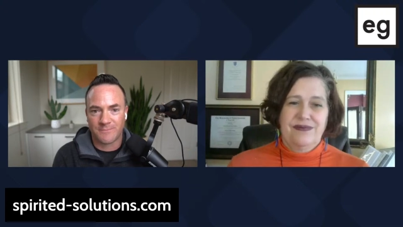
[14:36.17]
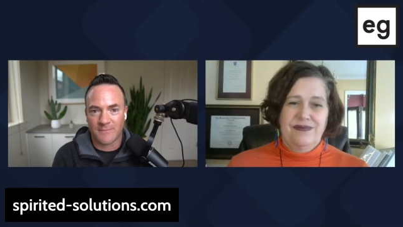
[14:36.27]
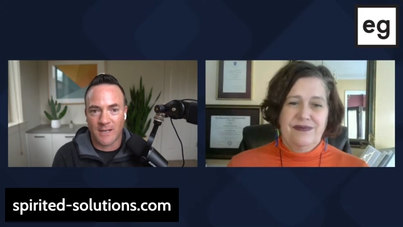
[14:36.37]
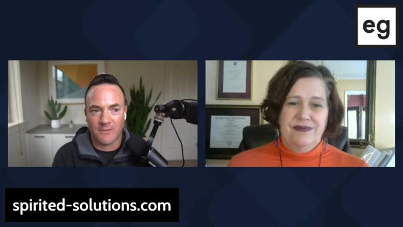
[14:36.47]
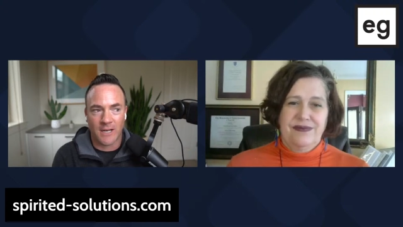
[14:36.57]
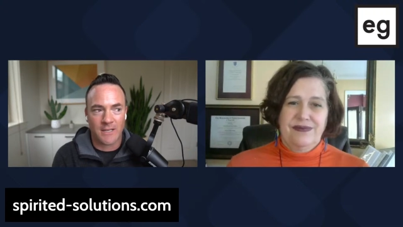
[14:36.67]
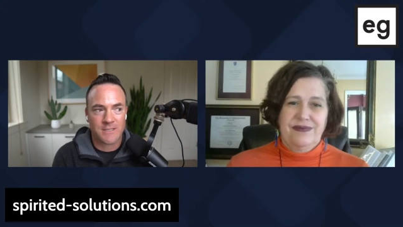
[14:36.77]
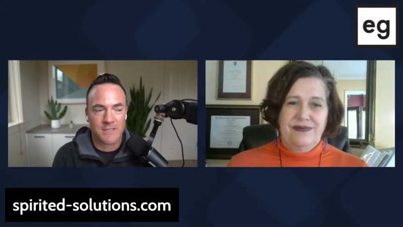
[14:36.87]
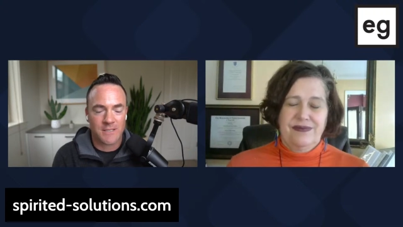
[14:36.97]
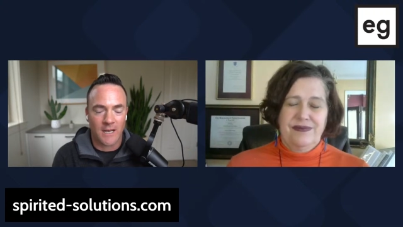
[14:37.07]
Speaker 1: of
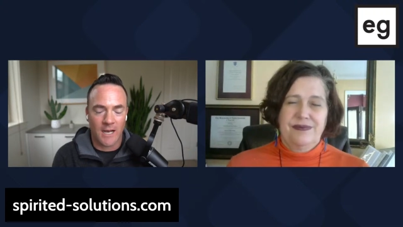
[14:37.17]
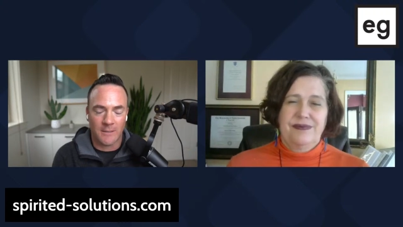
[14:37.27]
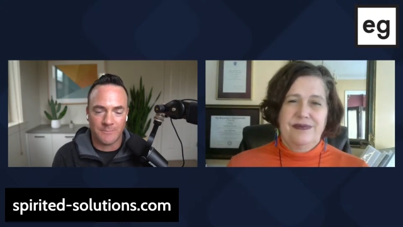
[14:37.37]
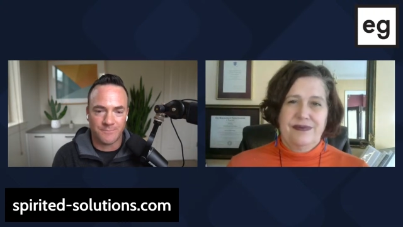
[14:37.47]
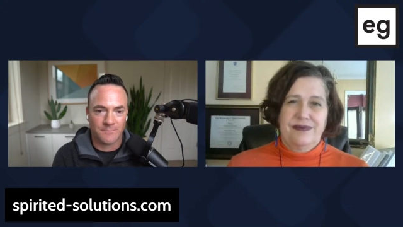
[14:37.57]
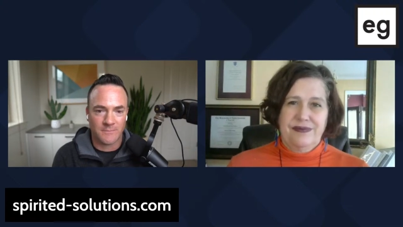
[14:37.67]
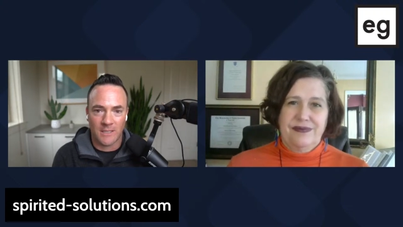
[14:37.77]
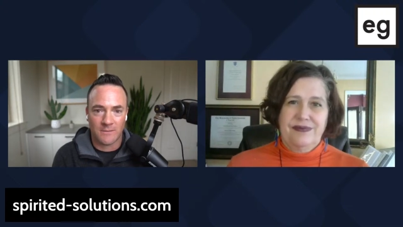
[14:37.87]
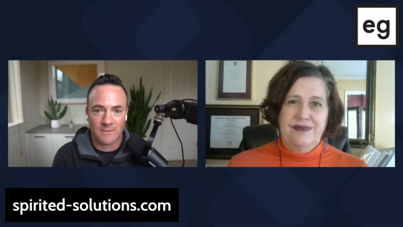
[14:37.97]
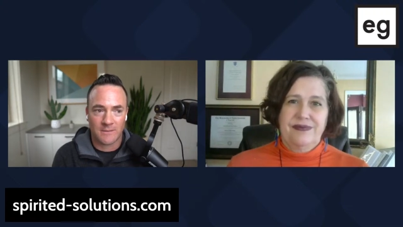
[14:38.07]
us, um, you
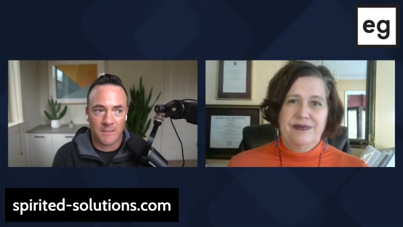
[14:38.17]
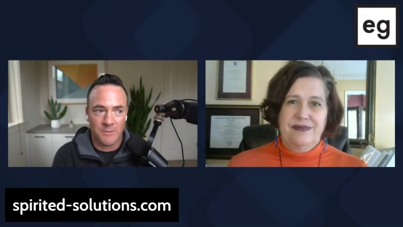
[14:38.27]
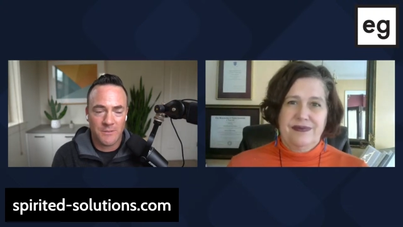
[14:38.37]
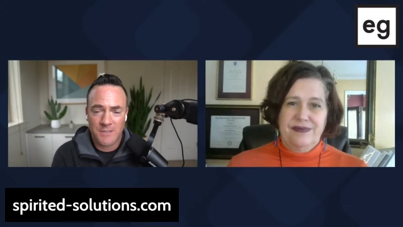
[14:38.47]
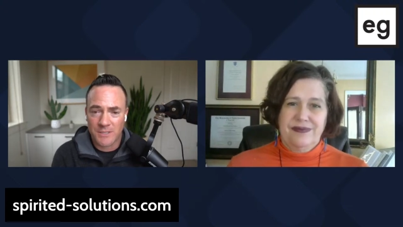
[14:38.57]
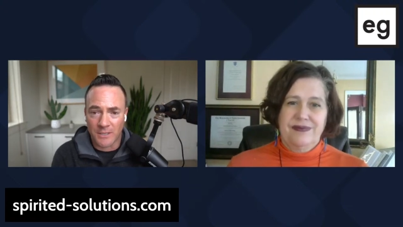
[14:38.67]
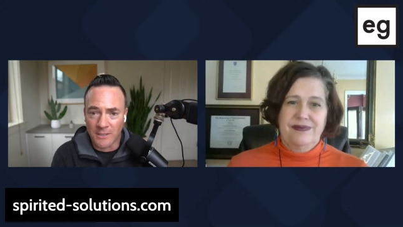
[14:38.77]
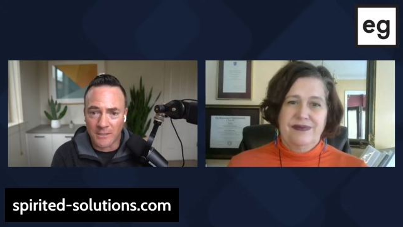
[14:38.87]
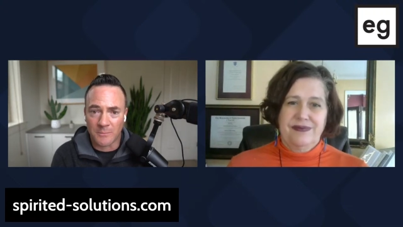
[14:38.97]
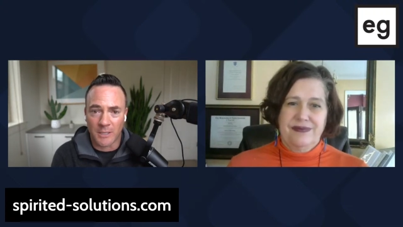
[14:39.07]
know, community is
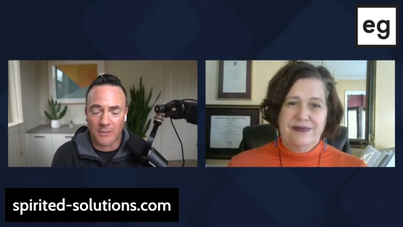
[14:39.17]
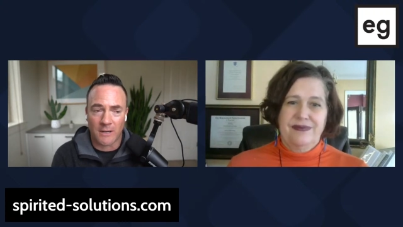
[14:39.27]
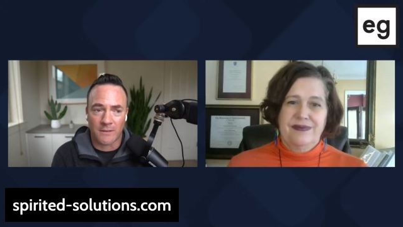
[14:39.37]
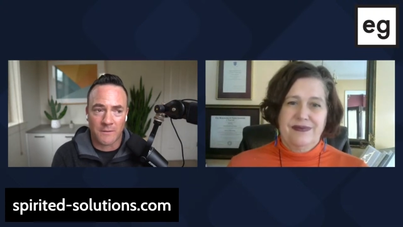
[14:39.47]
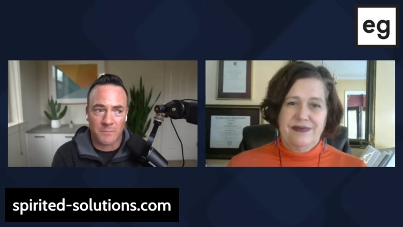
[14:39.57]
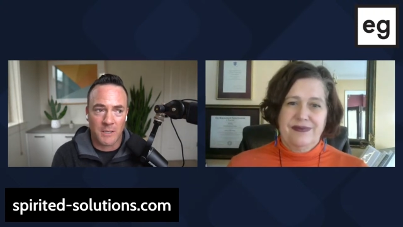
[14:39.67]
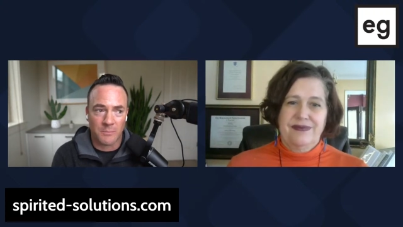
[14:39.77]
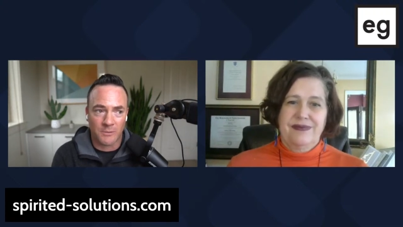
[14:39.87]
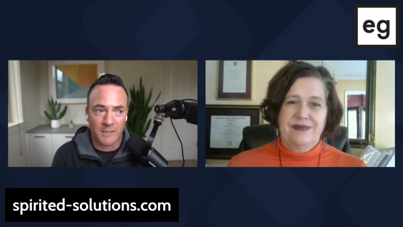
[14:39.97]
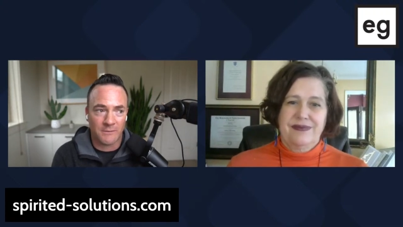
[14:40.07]
good. Being around other
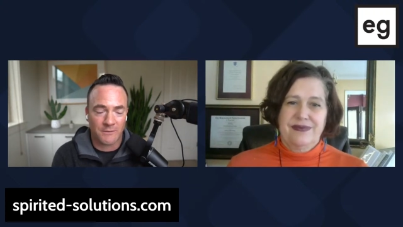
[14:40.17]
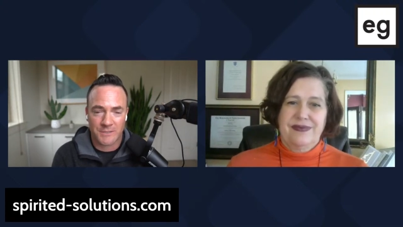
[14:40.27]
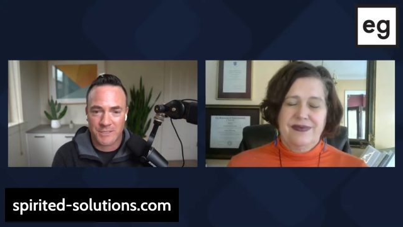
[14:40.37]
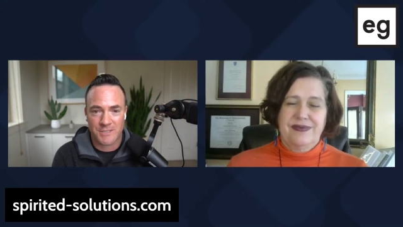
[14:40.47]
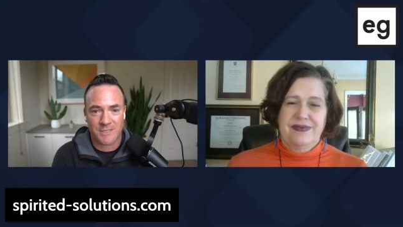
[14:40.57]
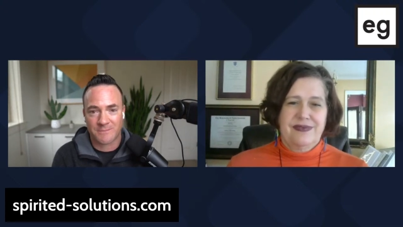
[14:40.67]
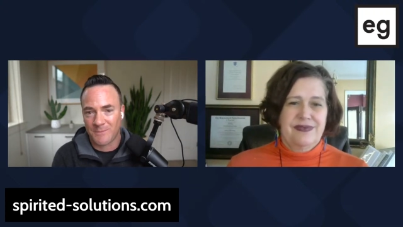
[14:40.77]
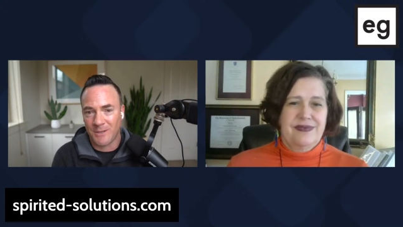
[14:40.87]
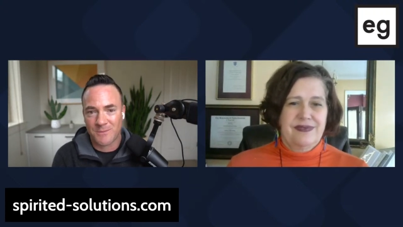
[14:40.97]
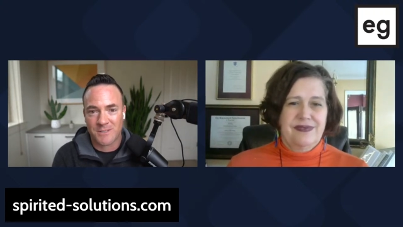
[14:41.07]
people, even if it's just
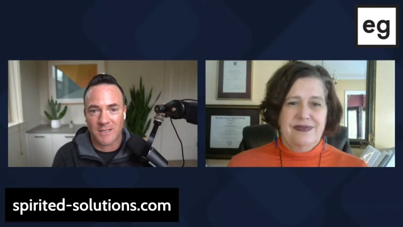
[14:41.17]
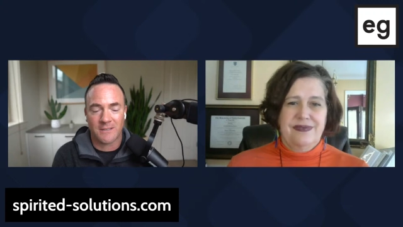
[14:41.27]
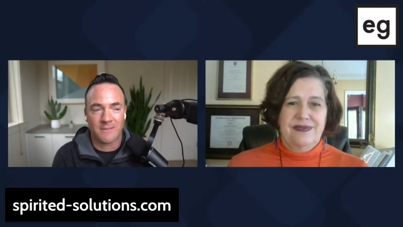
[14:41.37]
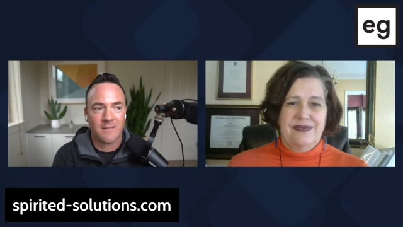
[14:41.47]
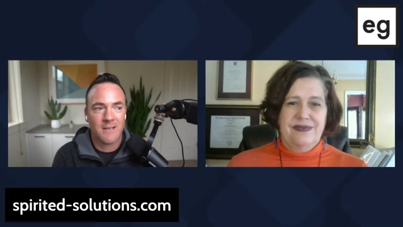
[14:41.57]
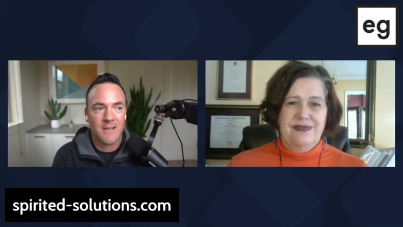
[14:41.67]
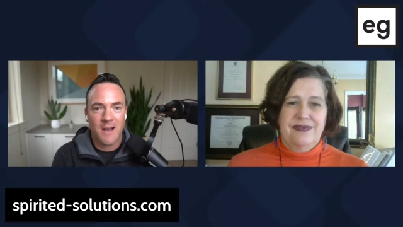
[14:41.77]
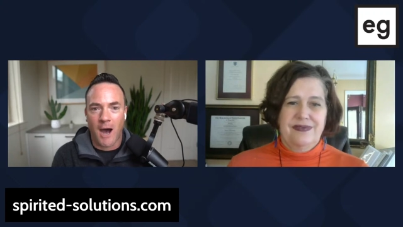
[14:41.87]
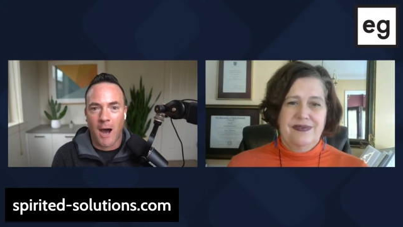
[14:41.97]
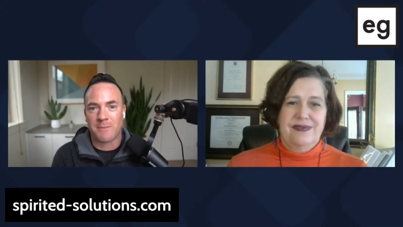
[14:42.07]
you know sitting
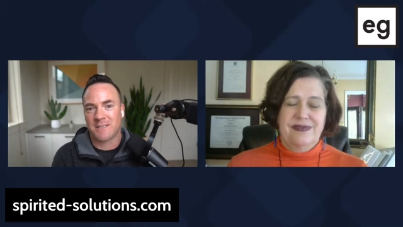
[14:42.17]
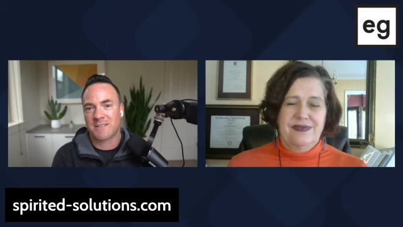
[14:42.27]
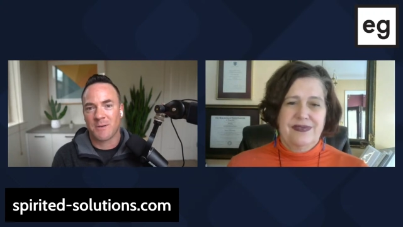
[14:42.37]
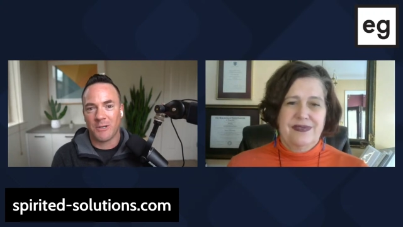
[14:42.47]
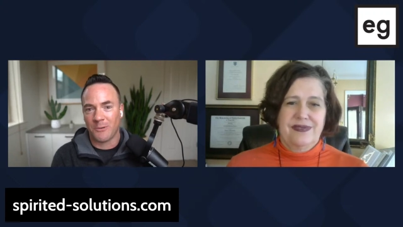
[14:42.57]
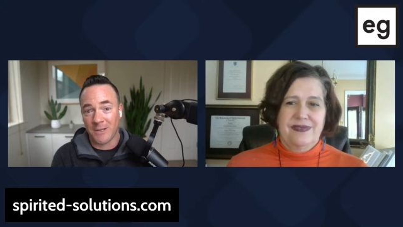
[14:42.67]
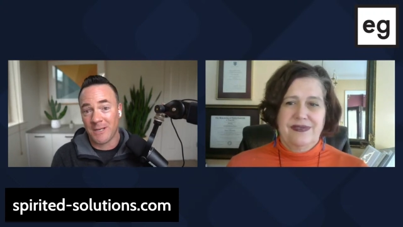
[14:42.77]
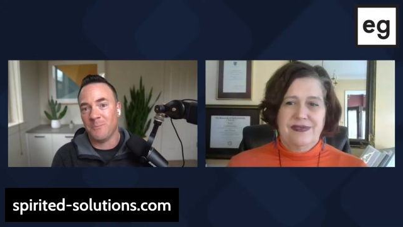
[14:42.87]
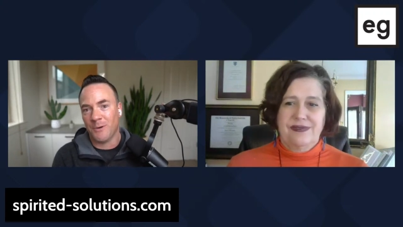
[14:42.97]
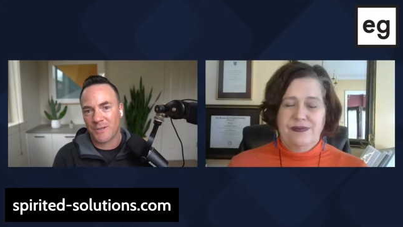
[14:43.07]
opposite someone and
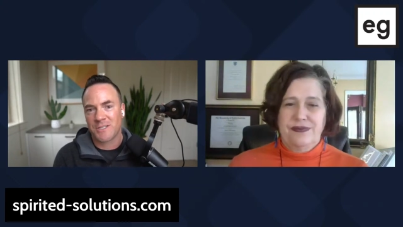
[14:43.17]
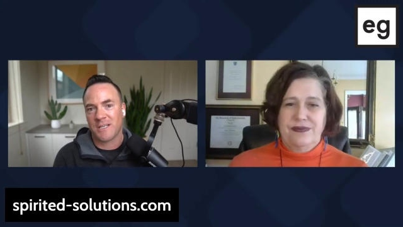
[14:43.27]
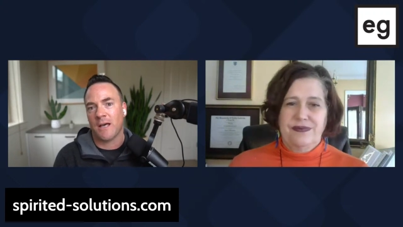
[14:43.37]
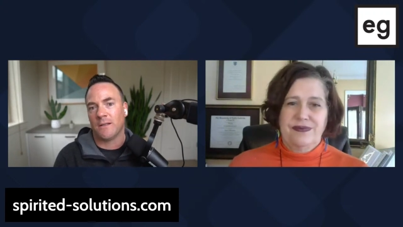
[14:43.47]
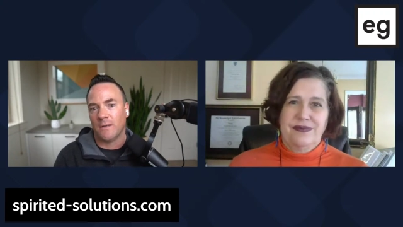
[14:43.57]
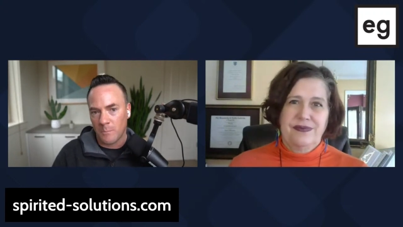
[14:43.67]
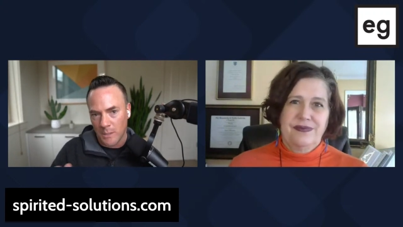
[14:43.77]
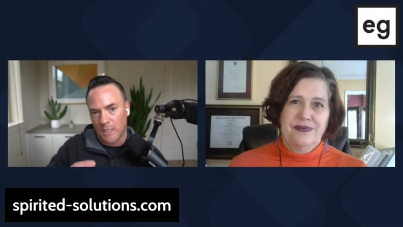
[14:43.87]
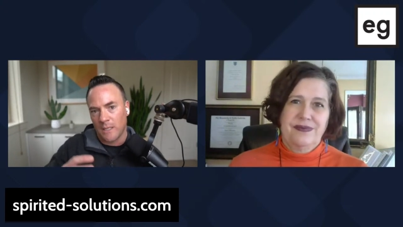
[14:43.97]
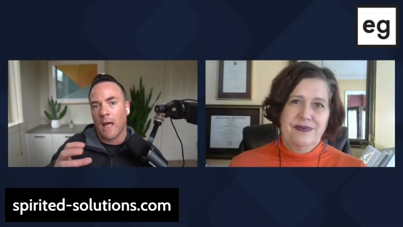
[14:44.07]
reading books together,
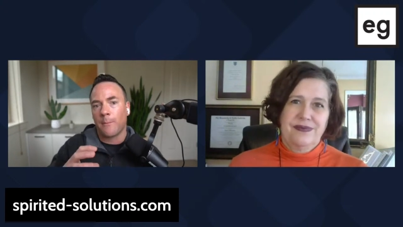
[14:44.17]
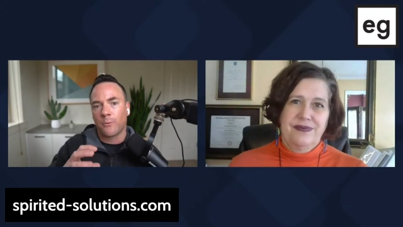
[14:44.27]
being in that